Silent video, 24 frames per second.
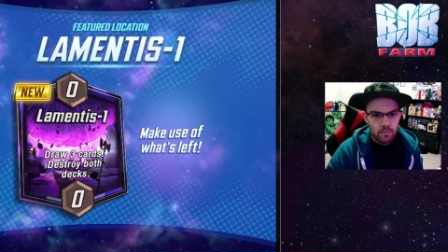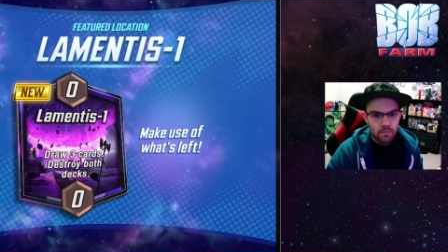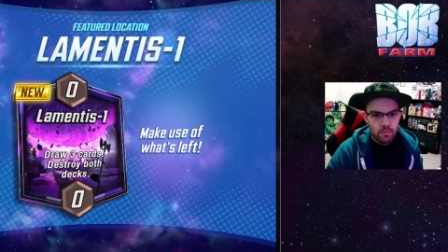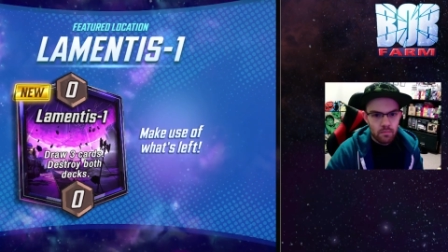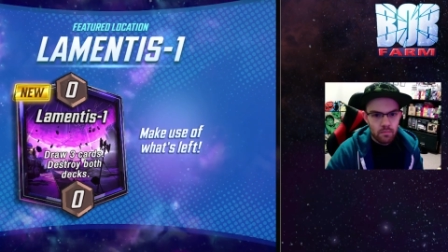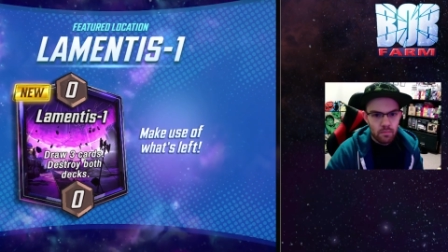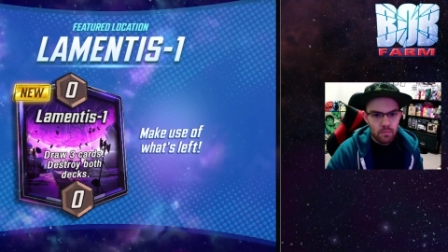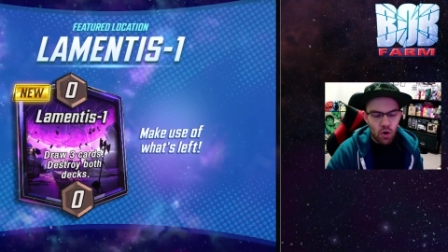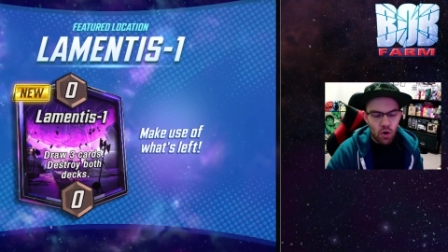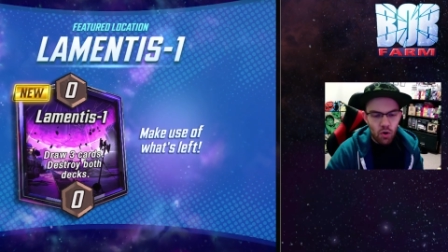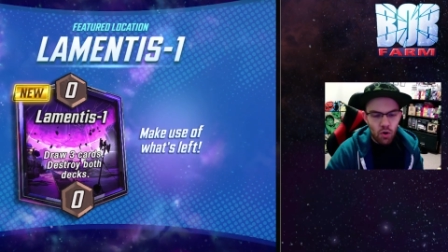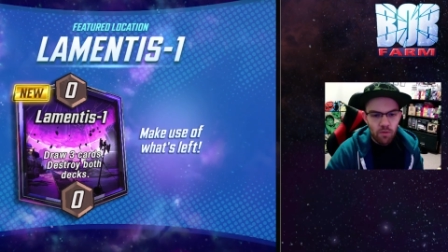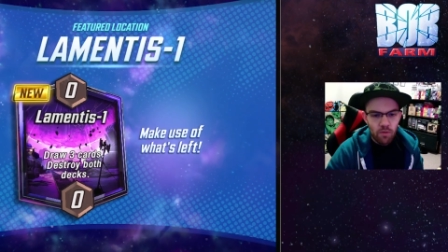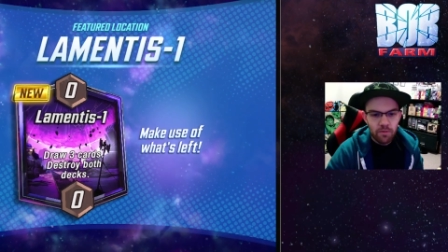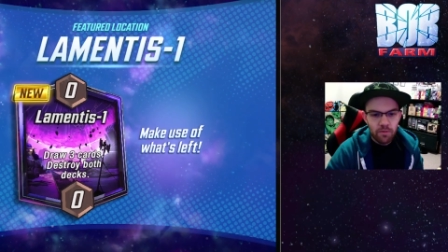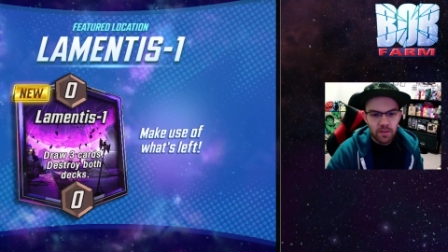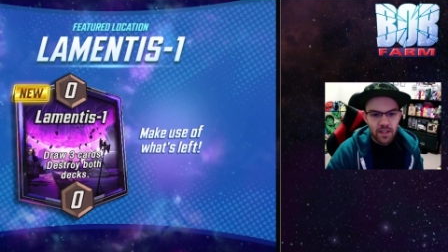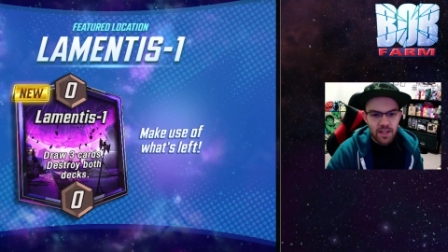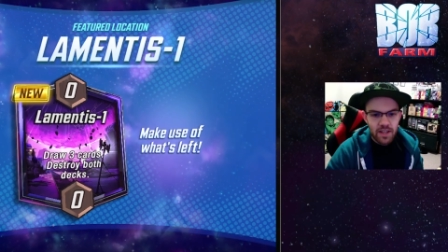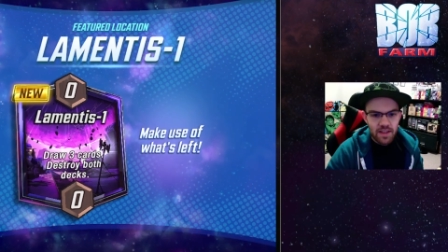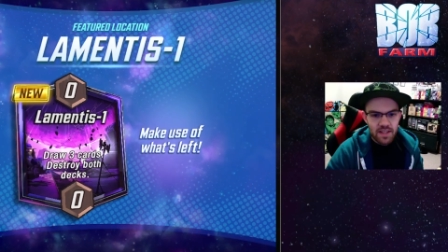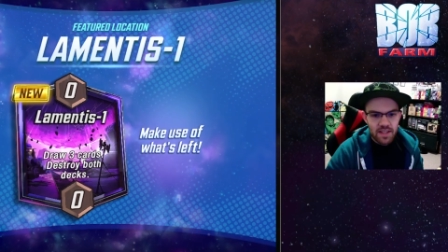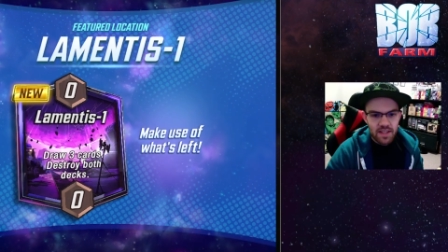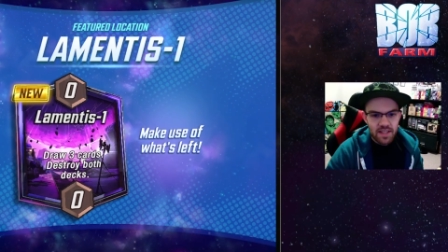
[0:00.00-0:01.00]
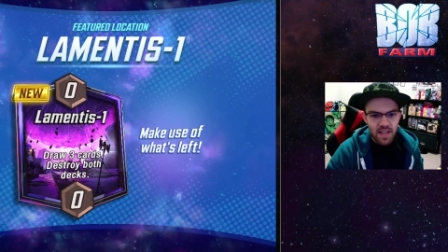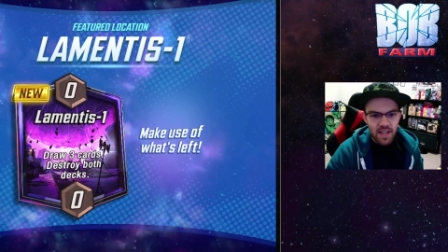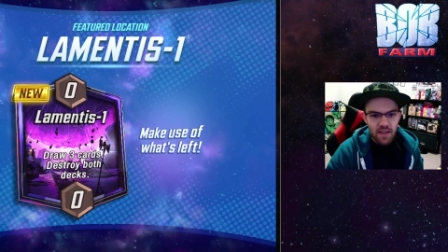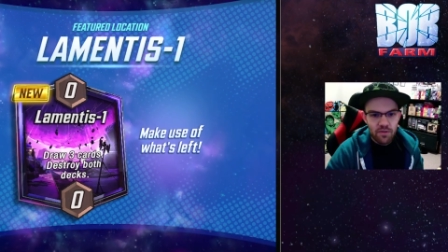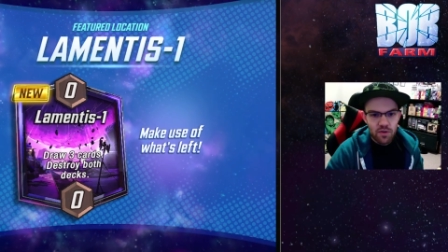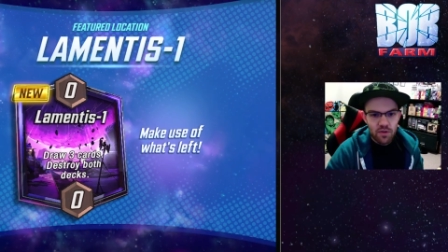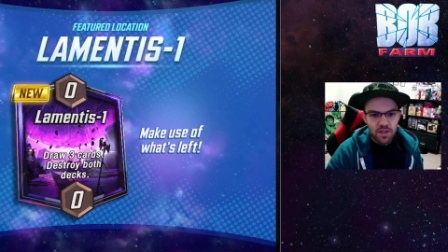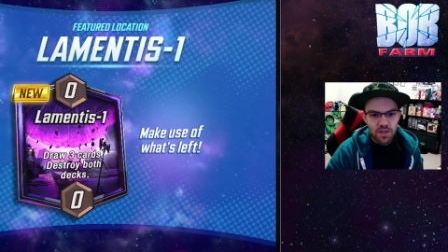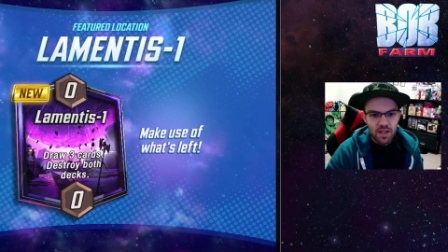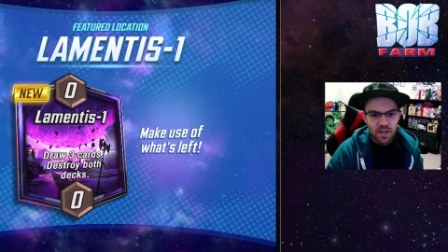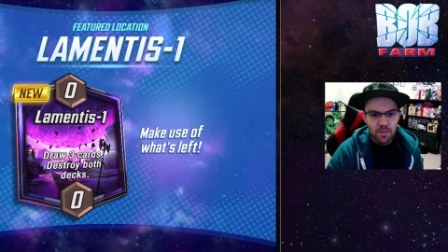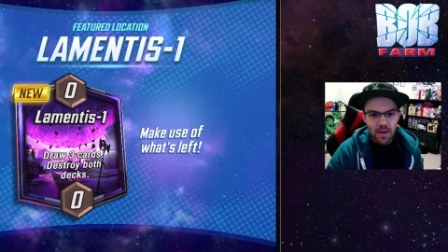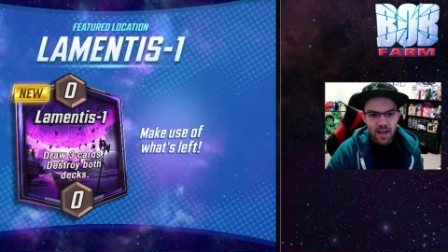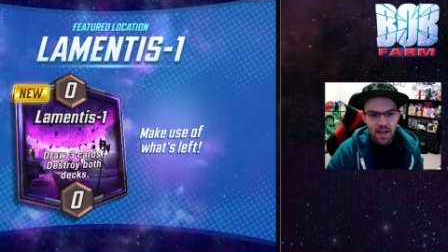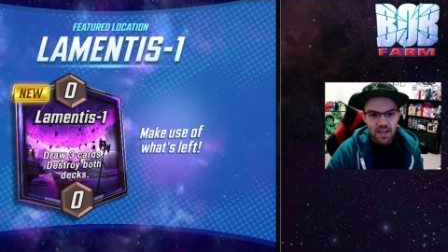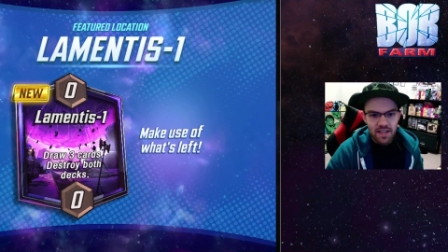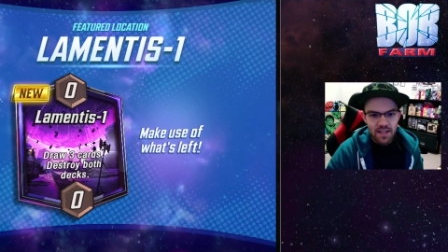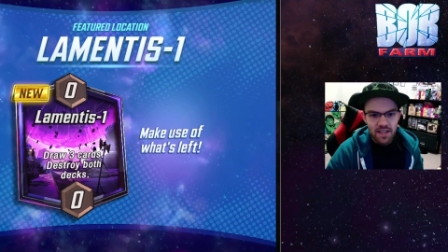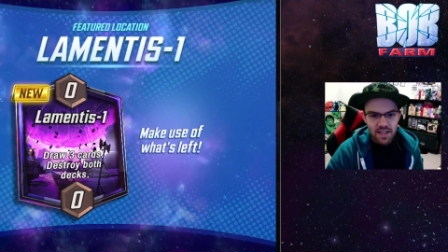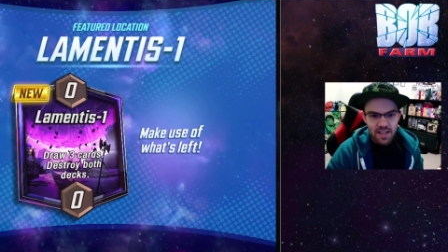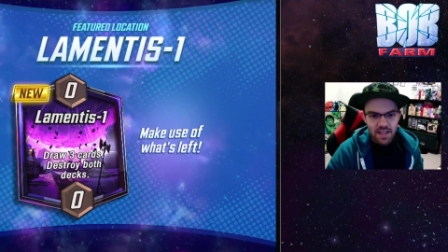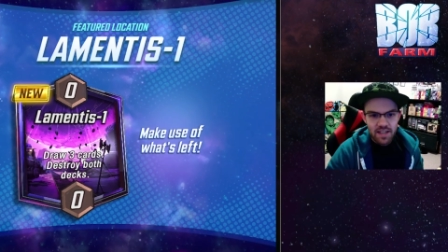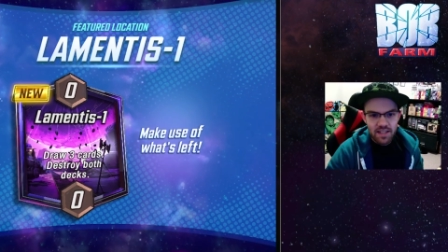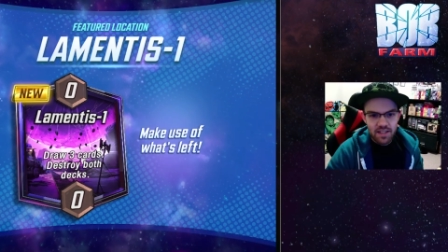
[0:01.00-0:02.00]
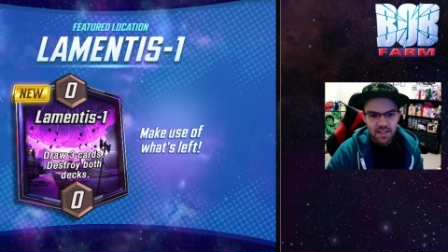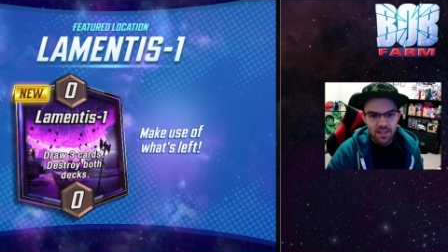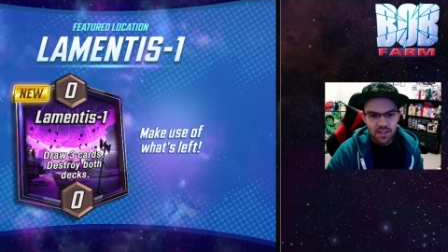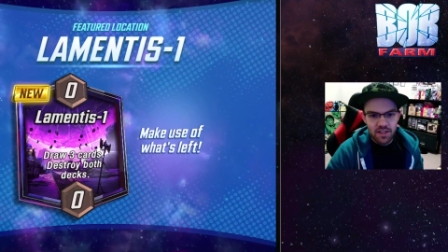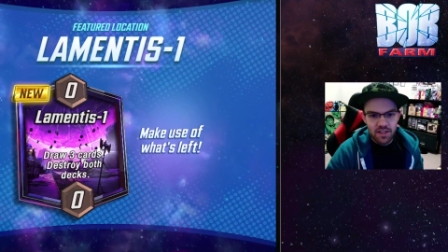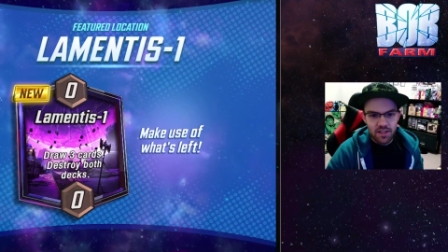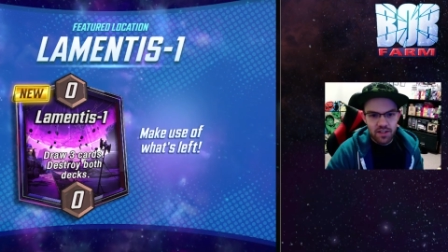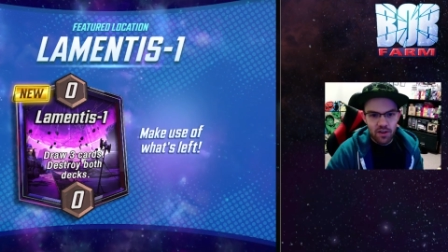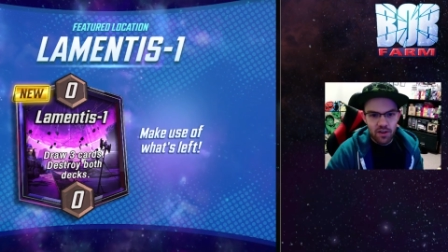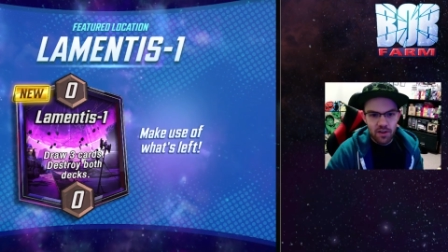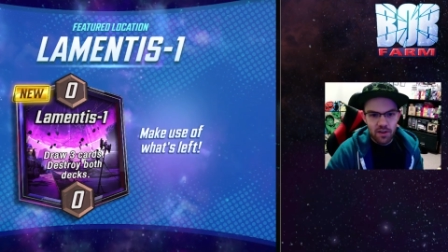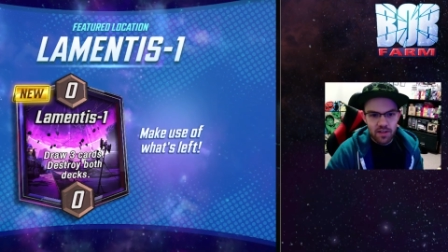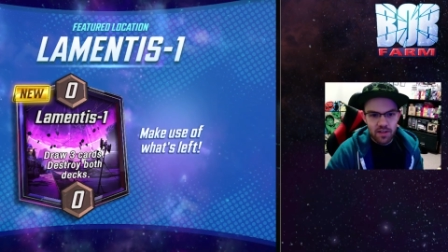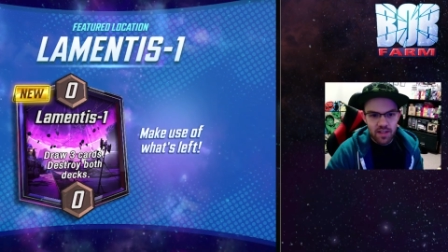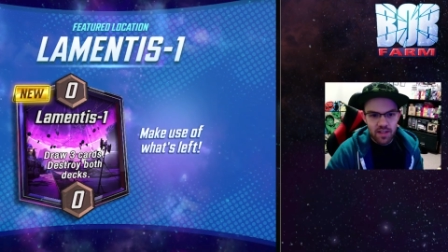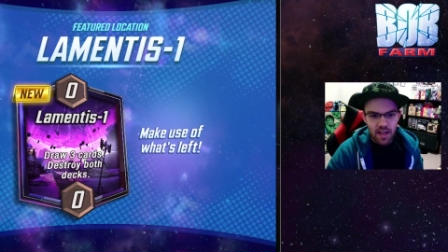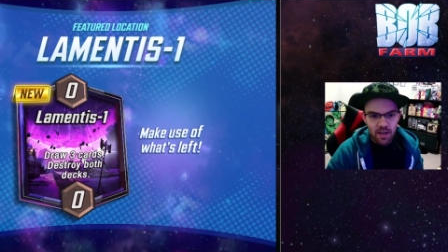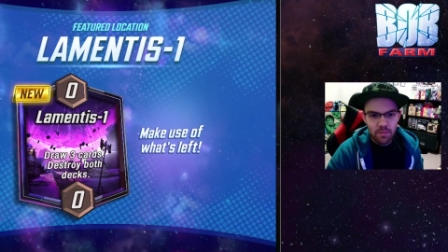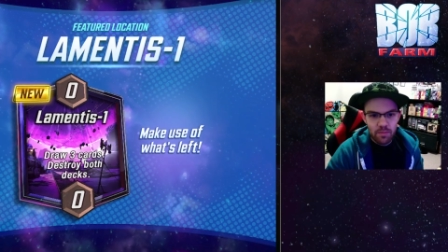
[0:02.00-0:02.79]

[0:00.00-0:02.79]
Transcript: But hopefully this gave you some ideas to start deck